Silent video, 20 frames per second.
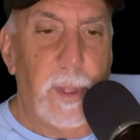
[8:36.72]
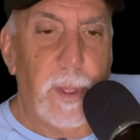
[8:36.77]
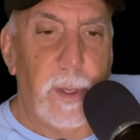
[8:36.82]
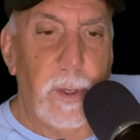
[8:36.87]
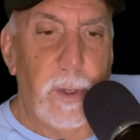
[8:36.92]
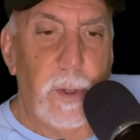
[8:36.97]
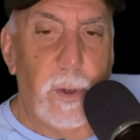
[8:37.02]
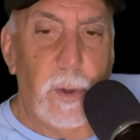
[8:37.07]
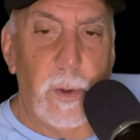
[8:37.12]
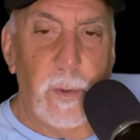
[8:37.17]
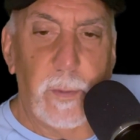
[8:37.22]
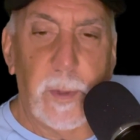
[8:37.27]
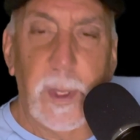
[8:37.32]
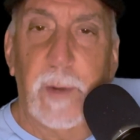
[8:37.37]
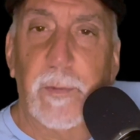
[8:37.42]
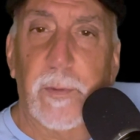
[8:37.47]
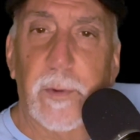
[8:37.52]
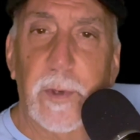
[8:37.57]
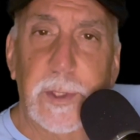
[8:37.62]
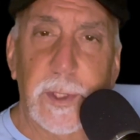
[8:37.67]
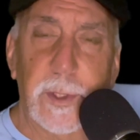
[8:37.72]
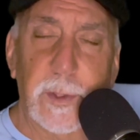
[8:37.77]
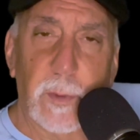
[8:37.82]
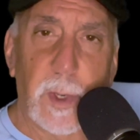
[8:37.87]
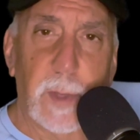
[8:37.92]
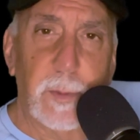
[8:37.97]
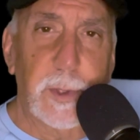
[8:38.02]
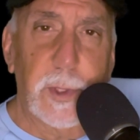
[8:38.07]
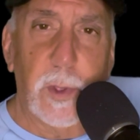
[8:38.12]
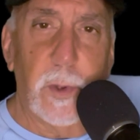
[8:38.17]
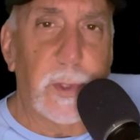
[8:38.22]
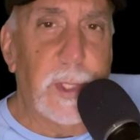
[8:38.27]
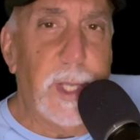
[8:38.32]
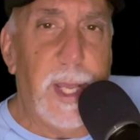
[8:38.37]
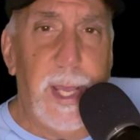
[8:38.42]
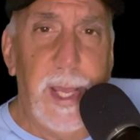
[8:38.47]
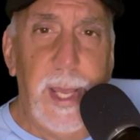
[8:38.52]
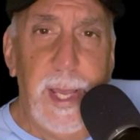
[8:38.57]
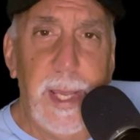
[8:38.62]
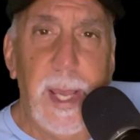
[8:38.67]
like for instance, when I was going to
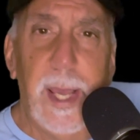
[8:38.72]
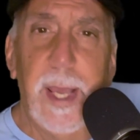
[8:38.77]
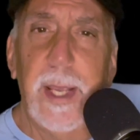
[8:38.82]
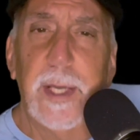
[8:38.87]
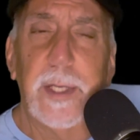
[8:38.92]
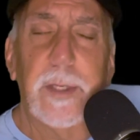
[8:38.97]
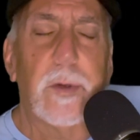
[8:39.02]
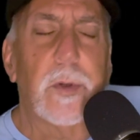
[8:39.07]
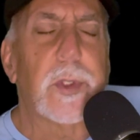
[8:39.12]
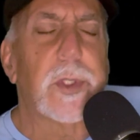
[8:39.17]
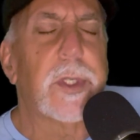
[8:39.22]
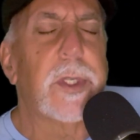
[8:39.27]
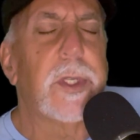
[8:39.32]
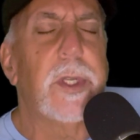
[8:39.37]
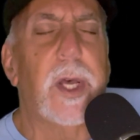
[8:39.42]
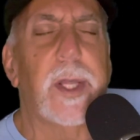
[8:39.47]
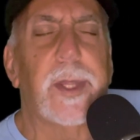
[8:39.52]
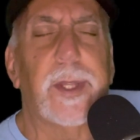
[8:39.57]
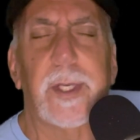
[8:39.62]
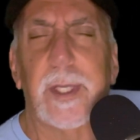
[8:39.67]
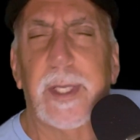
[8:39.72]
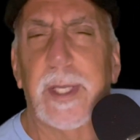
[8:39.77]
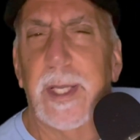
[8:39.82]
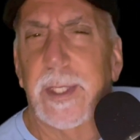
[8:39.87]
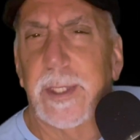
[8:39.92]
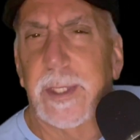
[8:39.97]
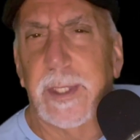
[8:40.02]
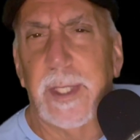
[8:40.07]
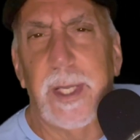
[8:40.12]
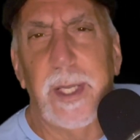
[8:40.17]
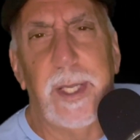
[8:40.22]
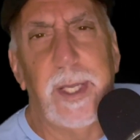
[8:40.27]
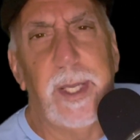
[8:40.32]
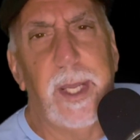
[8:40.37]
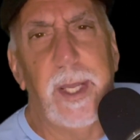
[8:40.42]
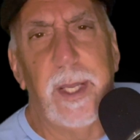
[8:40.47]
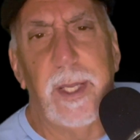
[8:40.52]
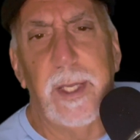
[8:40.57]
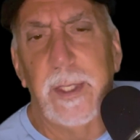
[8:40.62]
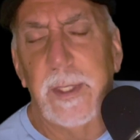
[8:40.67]
AA, and there's nothing against
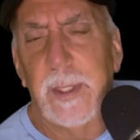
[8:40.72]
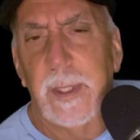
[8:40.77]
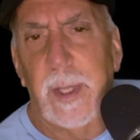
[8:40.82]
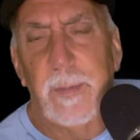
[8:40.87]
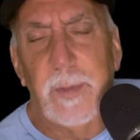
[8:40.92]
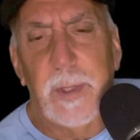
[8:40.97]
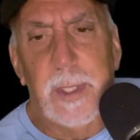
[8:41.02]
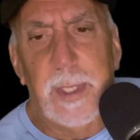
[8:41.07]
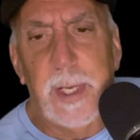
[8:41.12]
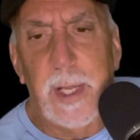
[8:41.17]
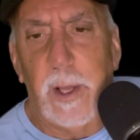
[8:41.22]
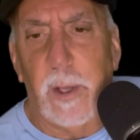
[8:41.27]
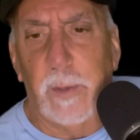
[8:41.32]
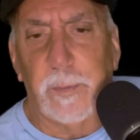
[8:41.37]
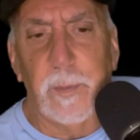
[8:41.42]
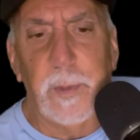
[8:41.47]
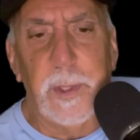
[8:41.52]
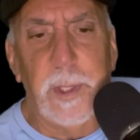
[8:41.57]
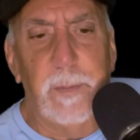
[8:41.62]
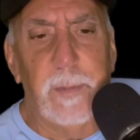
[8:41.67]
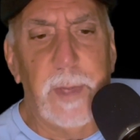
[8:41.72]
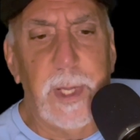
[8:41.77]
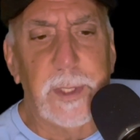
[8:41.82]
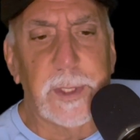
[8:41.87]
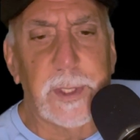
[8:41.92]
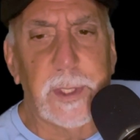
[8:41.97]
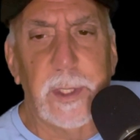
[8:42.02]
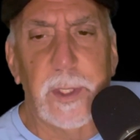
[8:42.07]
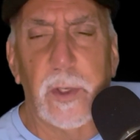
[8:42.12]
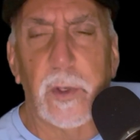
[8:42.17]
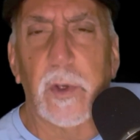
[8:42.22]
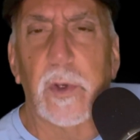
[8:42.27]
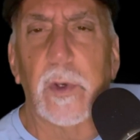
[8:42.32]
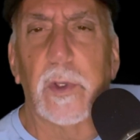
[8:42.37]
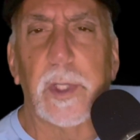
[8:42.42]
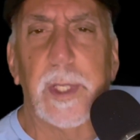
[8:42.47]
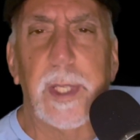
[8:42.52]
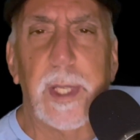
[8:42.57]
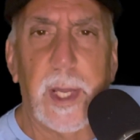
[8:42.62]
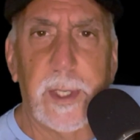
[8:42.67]
AA. I mean, it helped me immensely
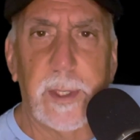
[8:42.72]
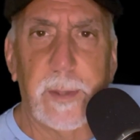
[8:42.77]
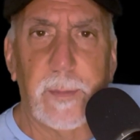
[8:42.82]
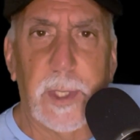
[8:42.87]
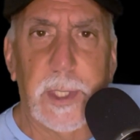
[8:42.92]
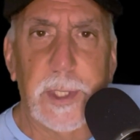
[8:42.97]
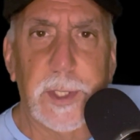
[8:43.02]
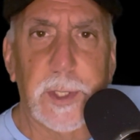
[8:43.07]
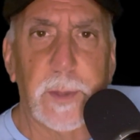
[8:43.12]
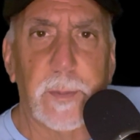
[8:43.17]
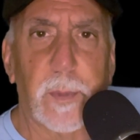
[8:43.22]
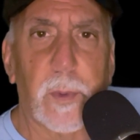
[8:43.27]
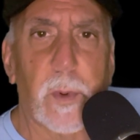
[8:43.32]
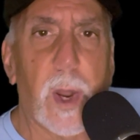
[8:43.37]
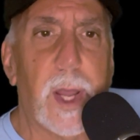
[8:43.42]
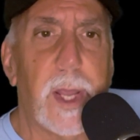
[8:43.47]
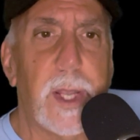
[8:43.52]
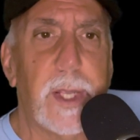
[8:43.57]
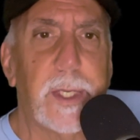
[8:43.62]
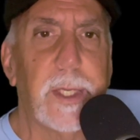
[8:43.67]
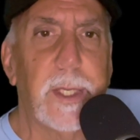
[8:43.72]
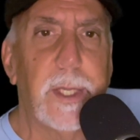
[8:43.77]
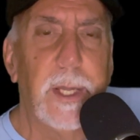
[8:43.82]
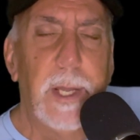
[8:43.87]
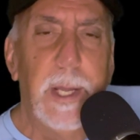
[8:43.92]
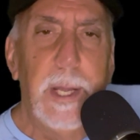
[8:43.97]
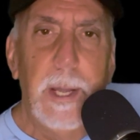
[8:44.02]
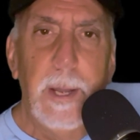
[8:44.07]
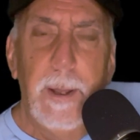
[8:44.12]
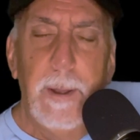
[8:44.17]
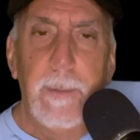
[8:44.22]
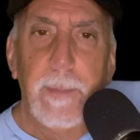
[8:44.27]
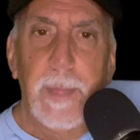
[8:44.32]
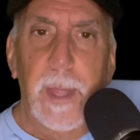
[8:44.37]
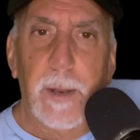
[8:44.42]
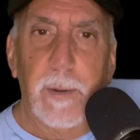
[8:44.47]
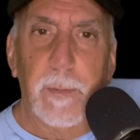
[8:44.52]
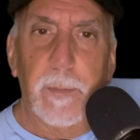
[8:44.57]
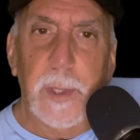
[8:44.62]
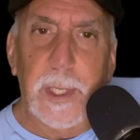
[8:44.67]
early on in my sobriety,
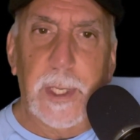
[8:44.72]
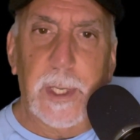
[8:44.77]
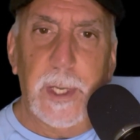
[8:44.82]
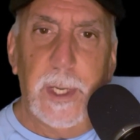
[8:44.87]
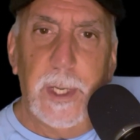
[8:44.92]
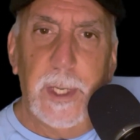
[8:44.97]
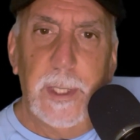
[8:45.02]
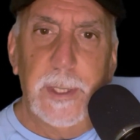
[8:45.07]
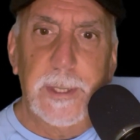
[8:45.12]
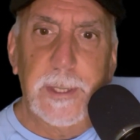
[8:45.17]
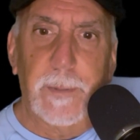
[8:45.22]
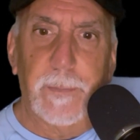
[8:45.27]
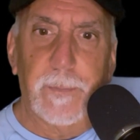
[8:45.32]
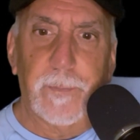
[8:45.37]
because